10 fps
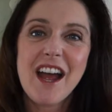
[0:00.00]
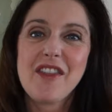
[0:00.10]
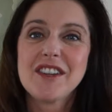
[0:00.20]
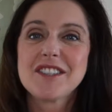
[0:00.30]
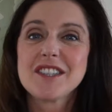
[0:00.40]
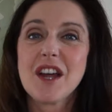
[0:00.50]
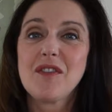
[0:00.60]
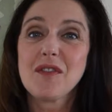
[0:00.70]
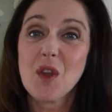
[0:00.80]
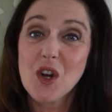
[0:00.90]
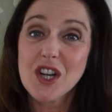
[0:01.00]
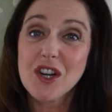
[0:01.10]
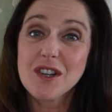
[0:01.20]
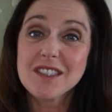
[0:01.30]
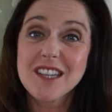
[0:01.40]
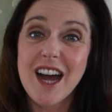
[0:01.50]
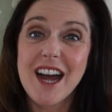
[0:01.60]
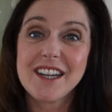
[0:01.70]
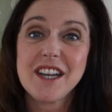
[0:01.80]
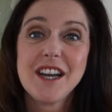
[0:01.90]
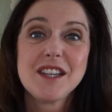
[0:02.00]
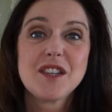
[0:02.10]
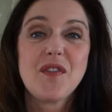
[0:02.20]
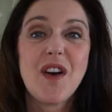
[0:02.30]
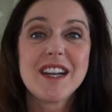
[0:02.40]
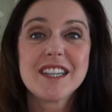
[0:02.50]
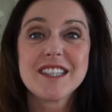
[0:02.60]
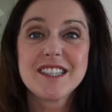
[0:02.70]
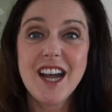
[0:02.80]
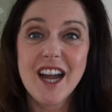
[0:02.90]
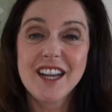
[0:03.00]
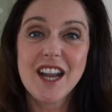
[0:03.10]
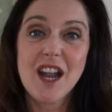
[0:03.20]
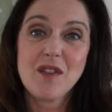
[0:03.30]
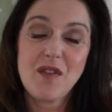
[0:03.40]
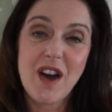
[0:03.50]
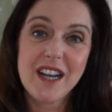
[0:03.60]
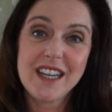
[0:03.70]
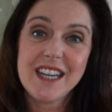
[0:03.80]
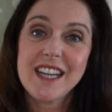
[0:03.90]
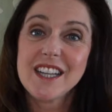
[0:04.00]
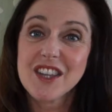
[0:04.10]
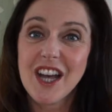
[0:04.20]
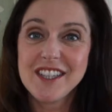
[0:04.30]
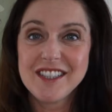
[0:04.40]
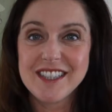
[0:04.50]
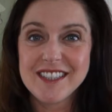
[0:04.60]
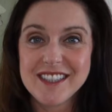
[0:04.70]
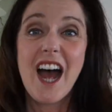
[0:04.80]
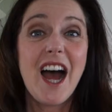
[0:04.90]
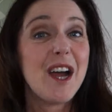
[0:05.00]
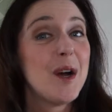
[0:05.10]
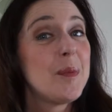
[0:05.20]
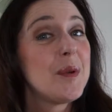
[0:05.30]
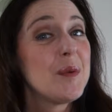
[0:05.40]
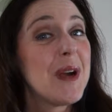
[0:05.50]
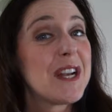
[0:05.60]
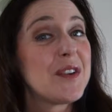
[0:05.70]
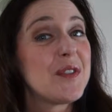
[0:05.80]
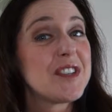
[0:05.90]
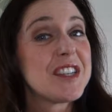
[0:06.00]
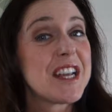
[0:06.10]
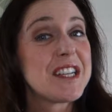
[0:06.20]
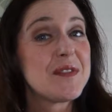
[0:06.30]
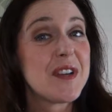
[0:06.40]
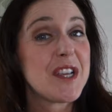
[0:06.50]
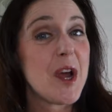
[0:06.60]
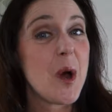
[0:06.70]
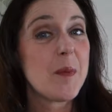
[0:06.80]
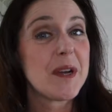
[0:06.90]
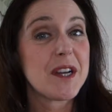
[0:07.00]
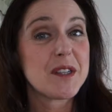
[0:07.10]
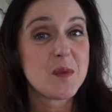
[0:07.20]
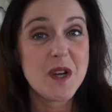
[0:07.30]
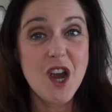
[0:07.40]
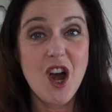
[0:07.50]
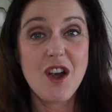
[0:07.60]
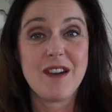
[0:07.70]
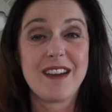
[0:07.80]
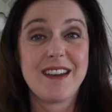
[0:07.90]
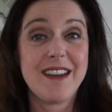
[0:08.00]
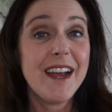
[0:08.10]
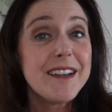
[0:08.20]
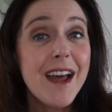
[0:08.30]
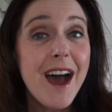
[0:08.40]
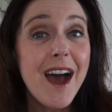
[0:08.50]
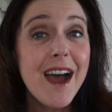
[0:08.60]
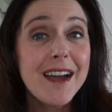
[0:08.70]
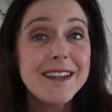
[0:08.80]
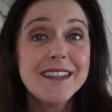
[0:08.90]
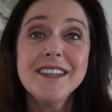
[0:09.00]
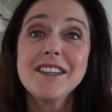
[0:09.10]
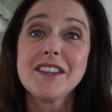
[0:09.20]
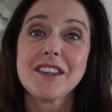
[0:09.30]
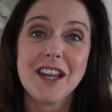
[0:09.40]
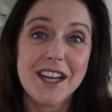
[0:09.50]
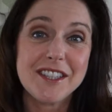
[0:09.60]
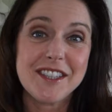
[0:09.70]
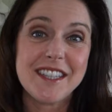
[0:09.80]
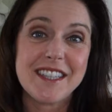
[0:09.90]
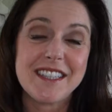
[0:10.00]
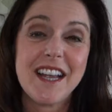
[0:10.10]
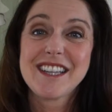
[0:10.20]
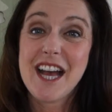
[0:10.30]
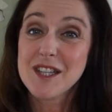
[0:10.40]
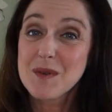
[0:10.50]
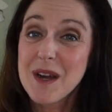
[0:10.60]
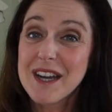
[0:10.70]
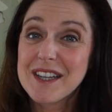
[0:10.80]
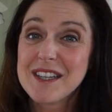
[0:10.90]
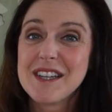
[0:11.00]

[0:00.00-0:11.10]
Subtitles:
and this is a Florida girl's guide to finding sun and fun in London. I hope you're ready for today's video because we are getting high in London. That's right,